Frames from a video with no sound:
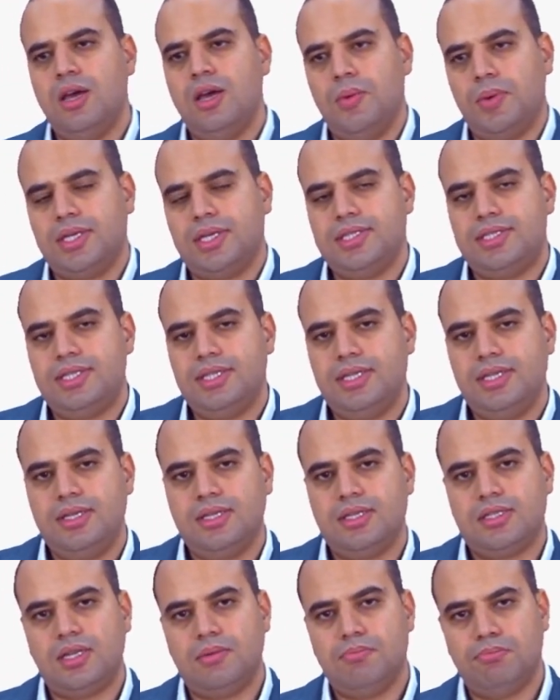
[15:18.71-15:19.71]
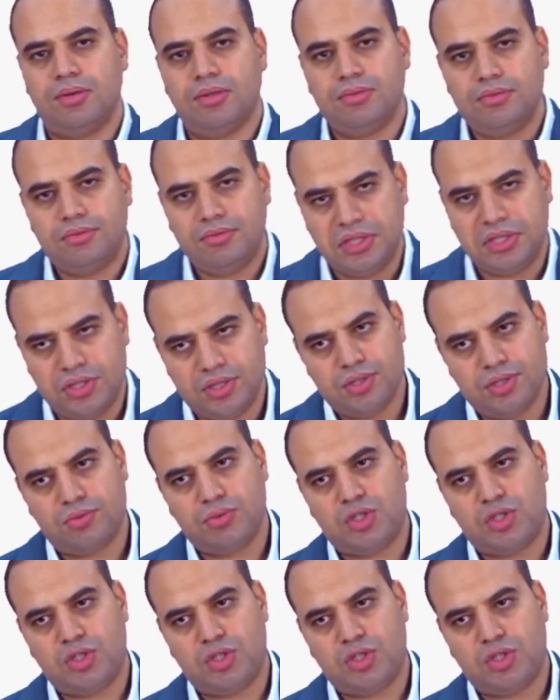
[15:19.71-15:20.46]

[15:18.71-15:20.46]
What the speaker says: we can see some blue regions,